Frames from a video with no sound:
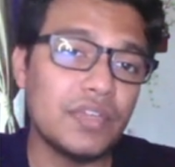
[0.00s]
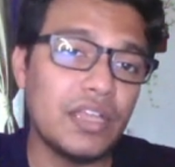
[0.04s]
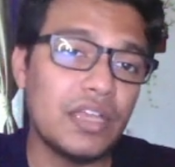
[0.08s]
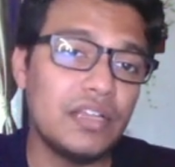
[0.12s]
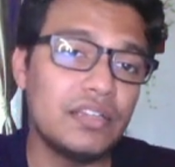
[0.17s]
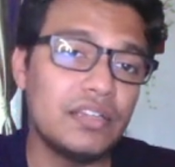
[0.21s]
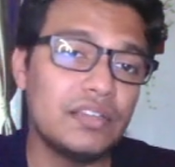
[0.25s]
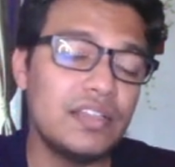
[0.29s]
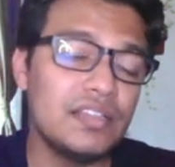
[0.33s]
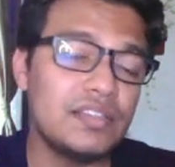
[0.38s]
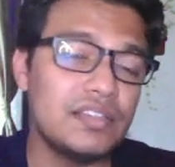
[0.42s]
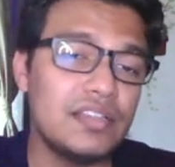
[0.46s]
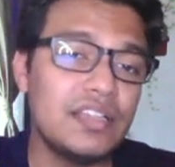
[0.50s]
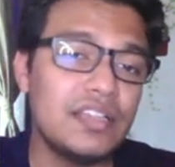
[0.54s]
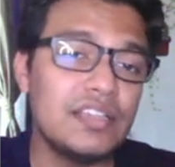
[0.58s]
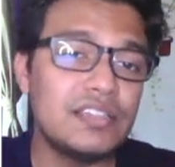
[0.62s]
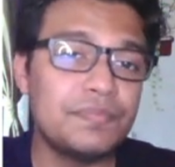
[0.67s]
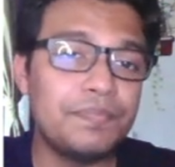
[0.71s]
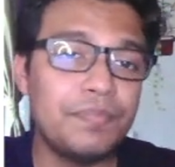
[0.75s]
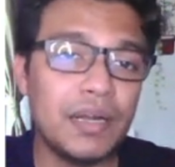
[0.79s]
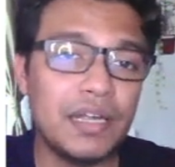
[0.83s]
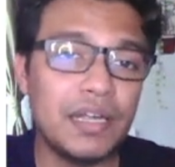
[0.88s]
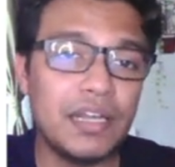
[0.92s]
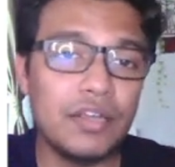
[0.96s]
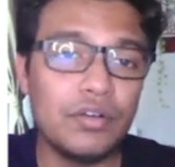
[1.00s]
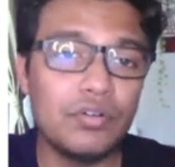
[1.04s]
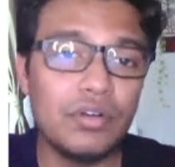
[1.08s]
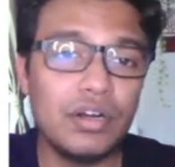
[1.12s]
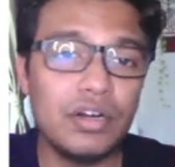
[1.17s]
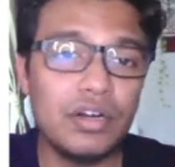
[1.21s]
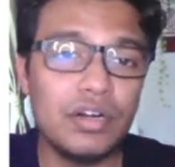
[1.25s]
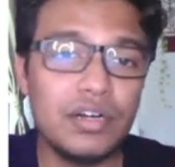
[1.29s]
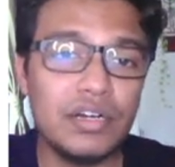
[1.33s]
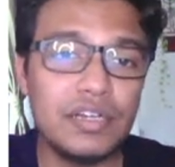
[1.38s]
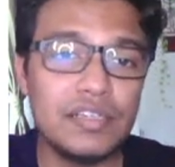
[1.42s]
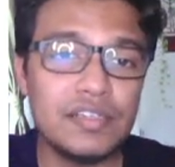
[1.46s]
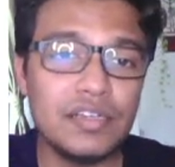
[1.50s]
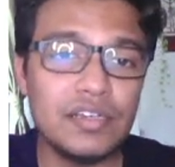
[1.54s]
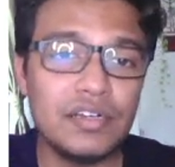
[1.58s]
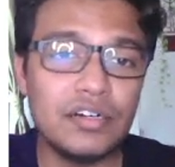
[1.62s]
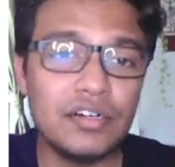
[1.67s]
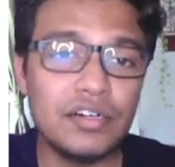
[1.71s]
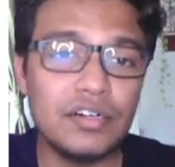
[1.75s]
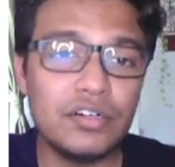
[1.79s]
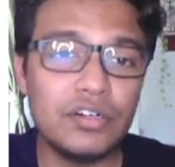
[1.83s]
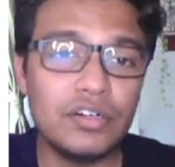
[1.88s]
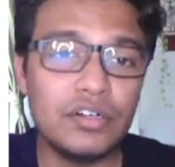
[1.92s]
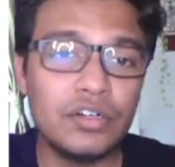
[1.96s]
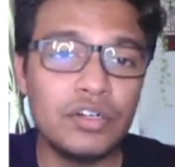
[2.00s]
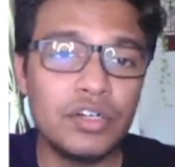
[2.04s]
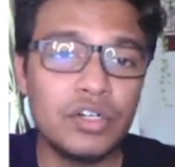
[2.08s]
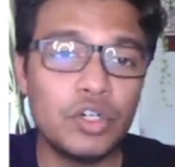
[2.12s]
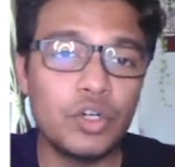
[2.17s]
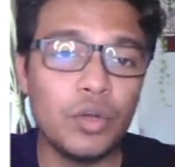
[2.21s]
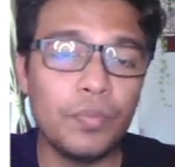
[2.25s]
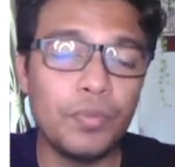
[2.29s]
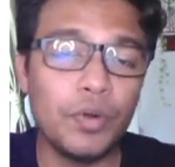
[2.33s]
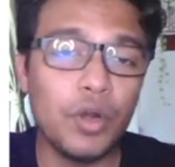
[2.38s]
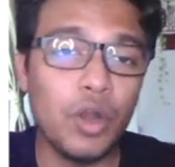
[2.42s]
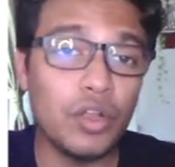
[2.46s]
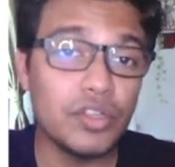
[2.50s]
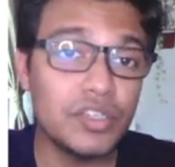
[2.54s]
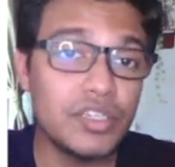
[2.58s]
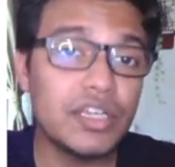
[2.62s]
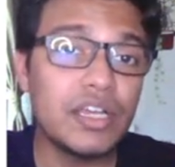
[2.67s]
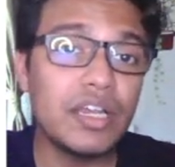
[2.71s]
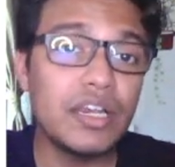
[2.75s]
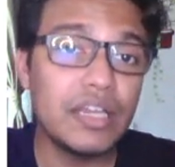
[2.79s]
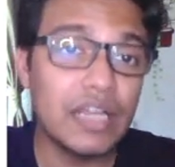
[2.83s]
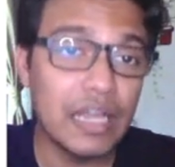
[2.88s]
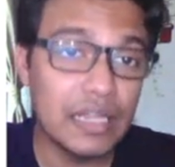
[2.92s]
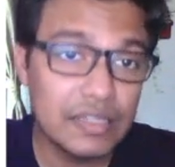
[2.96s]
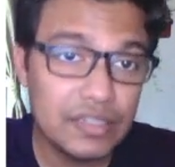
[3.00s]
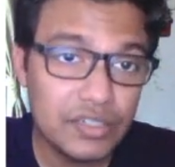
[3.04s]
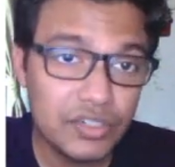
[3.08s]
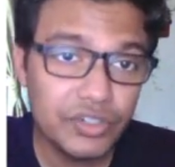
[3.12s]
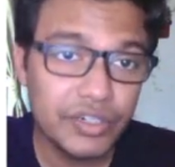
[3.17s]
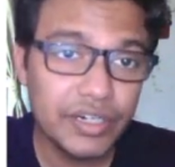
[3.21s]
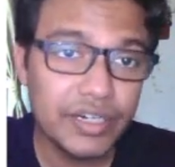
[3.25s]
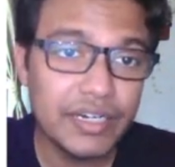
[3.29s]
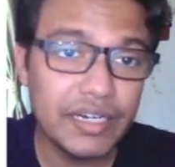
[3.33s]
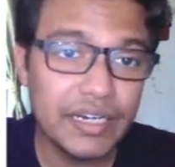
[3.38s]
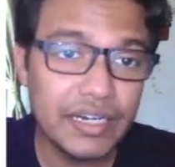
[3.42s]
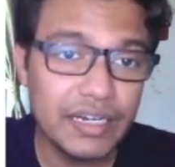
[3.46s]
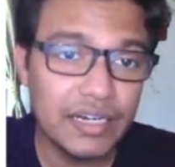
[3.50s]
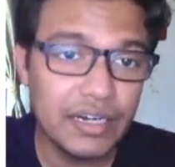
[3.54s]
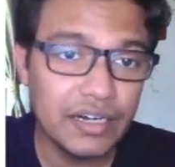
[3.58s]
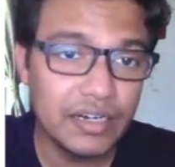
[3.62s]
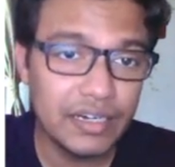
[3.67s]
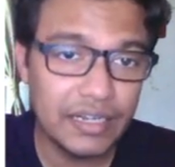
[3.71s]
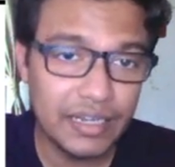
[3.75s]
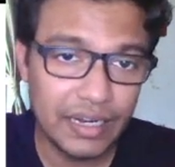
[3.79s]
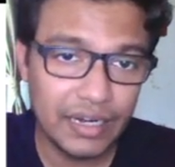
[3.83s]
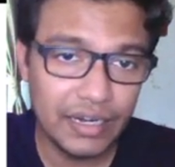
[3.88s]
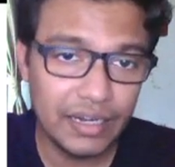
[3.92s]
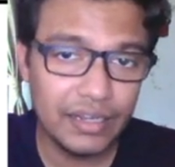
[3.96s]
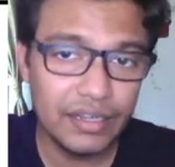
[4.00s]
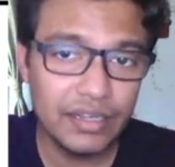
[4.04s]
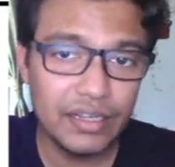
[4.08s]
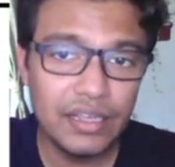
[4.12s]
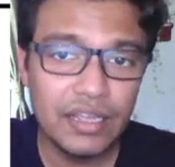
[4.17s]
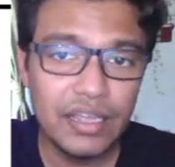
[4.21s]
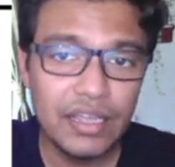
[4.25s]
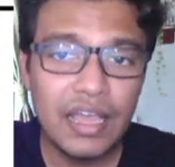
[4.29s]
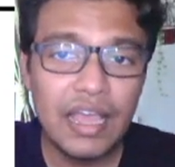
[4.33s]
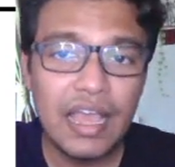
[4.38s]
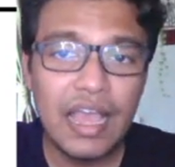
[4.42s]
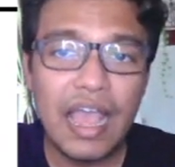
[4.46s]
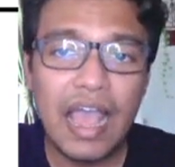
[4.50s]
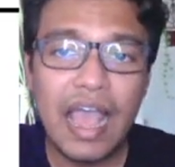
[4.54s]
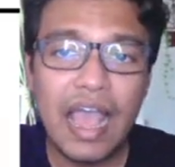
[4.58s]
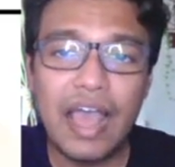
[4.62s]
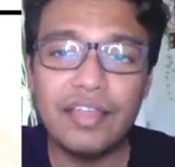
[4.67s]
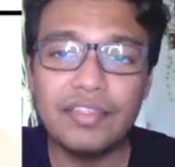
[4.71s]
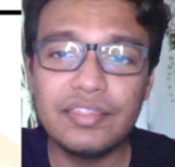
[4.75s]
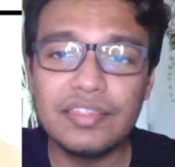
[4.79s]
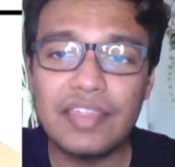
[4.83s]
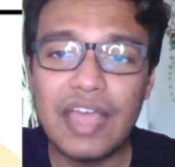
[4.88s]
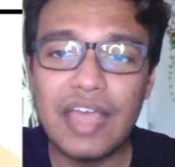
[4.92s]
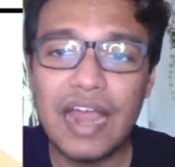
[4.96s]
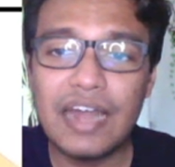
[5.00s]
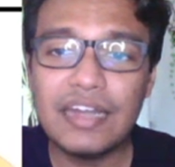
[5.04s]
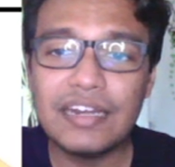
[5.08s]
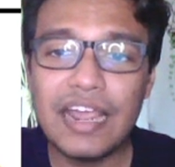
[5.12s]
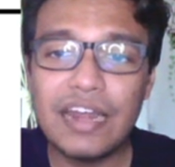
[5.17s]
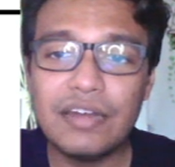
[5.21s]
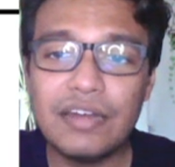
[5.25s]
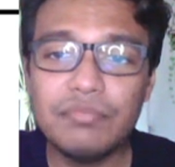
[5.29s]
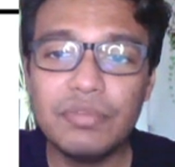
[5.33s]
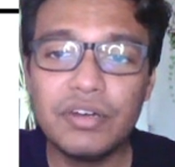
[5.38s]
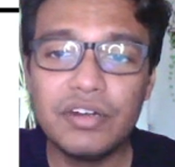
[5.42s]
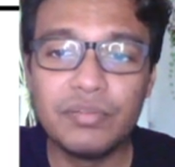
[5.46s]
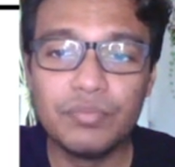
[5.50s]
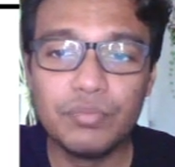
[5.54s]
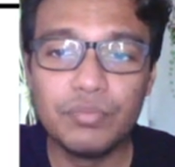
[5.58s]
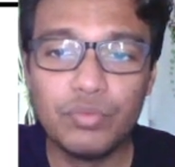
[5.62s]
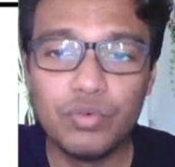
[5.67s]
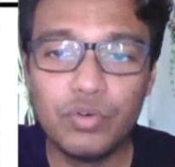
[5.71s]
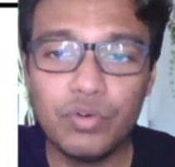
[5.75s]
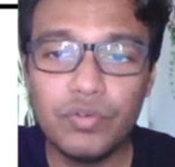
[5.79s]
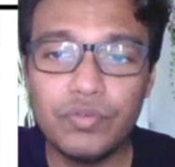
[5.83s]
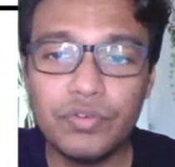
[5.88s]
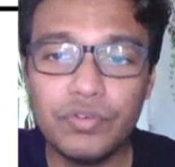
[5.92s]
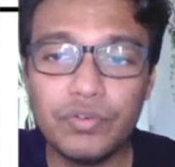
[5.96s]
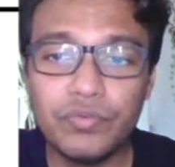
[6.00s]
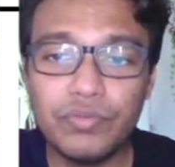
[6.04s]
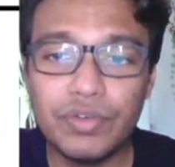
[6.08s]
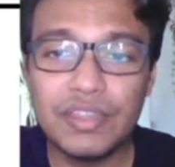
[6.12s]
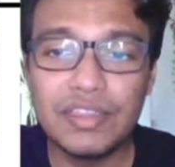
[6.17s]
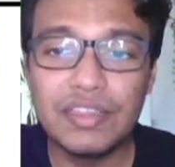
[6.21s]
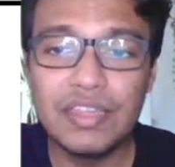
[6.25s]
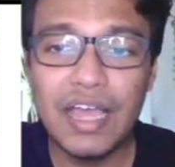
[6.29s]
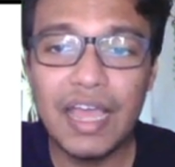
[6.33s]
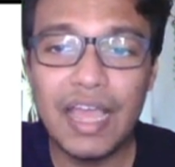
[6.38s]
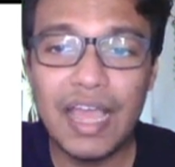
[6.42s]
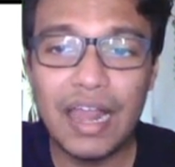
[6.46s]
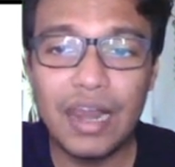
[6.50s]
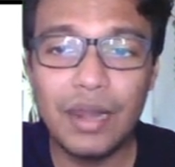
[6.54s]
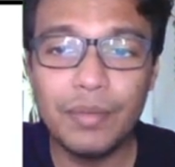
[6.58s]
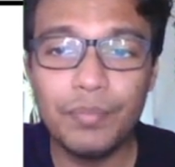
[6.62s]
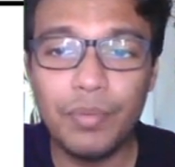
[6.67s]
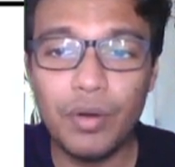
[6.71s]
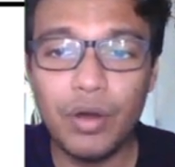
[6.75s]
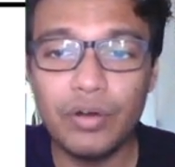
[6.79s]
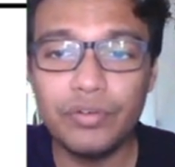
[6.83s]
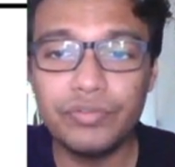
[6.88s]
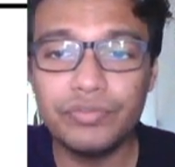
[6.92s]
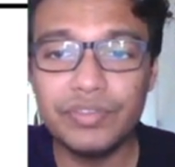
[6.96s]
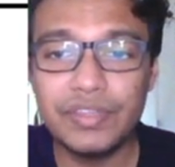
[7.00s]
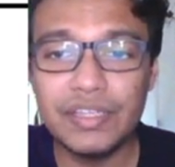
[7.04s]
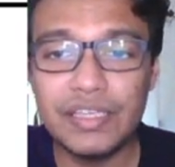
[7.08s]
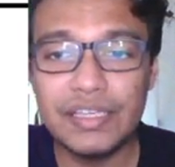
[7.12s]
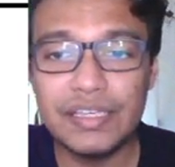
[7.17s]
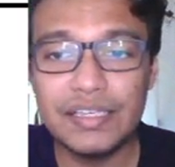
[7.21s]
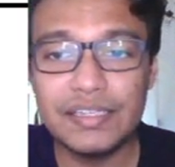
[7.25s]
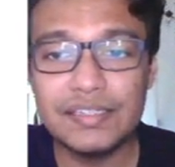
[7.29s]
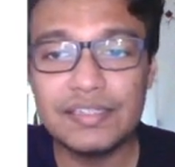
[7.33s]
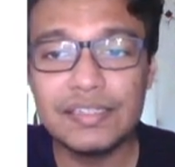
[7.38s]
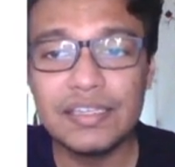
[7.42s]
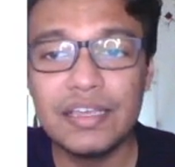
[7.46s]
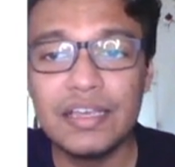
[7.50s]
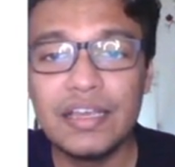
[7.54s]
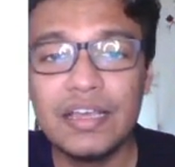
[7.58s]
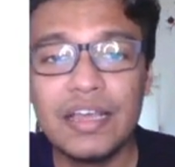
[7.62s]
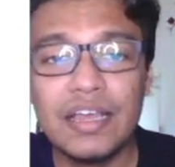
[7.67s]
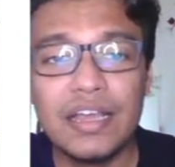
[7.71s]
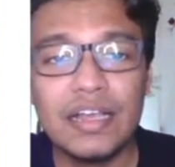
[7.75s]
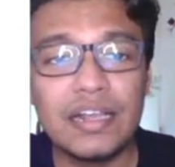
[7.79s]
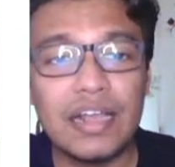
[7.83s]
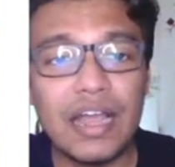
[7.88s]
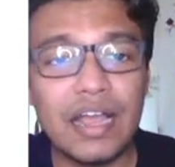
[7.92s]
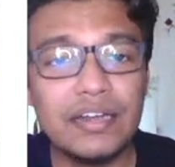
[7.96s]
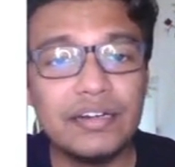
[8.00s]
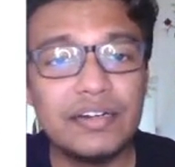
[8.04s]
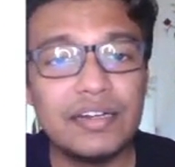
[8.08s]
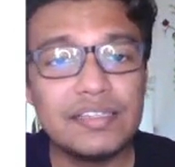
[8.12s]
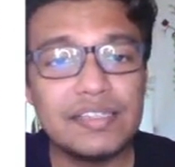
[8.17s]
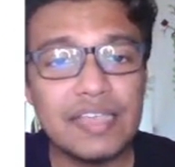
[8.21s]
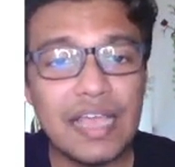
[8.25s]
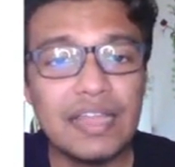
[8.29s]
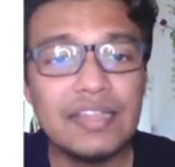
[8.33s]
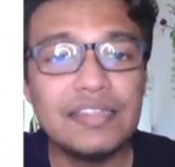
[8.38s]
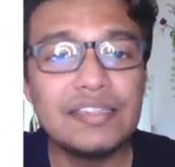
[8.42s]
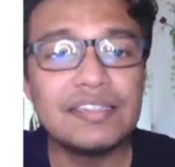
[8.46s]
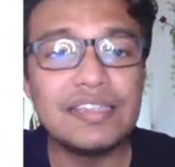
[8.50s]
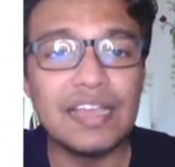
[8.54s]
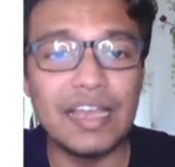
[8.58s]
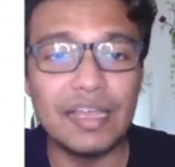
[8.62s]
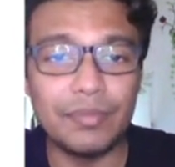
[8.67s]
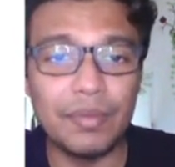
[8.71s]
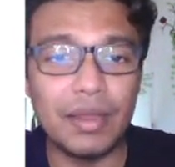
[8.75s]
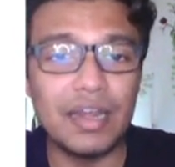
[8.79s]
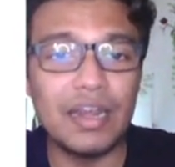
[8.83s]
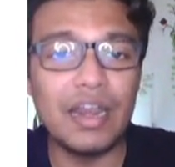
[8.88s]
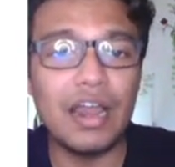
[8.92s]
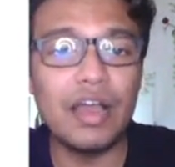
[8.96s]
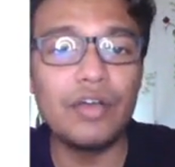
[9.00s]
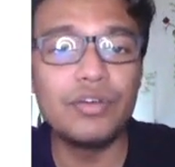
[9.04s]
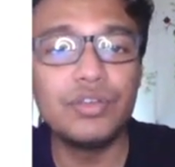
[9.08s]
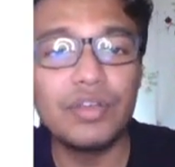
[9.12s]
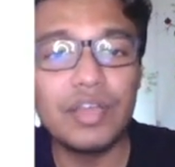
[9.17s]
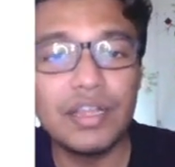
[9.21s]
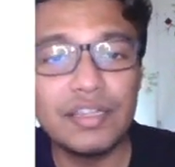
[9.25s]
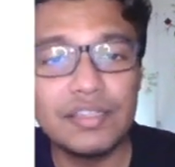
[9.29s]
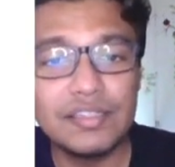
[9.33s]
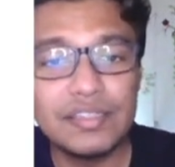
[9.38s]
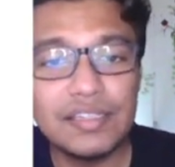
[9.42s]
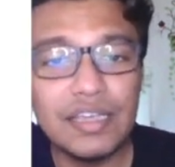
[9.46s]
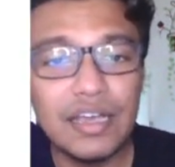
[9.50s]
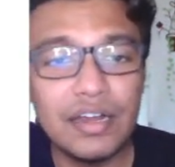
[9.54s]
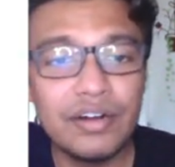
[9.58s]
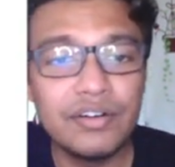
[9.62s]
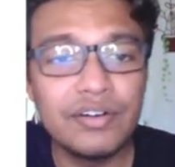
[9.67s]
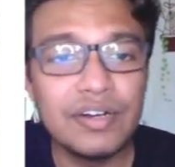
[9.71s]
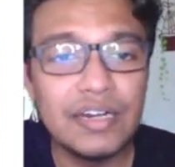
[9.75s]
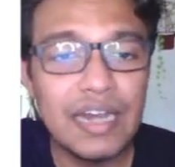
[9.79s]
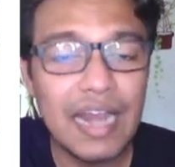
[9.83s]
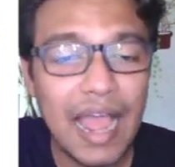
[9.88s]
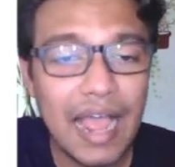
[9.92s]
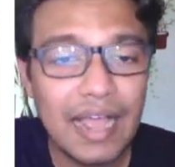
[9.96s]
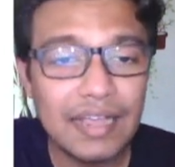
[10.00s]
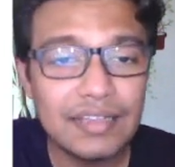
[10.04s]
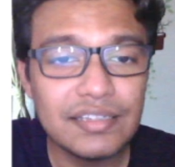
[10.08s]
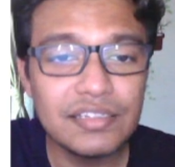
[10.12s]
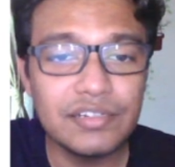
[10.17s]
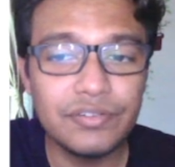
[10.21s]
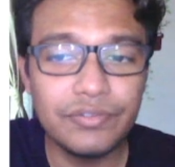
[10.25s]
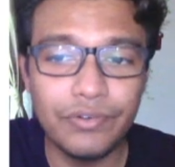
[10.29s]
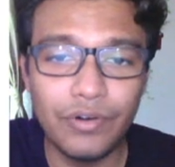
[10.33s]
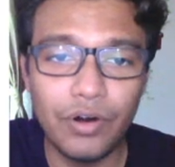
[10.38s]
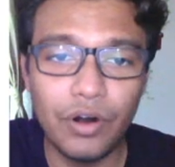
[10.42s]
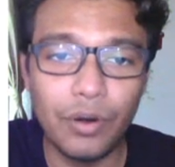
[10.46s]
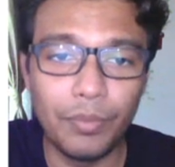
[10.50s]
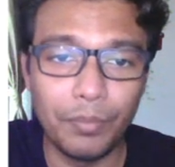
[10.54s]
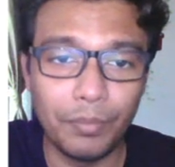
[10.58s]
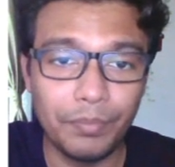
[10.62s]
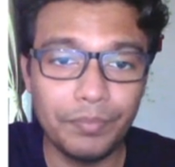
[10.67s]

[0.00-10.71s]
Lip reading: this particular is a topological constraint in our DNA, and that can be removed with the help of these gyrase enzyme, and now you can see a relaxed form.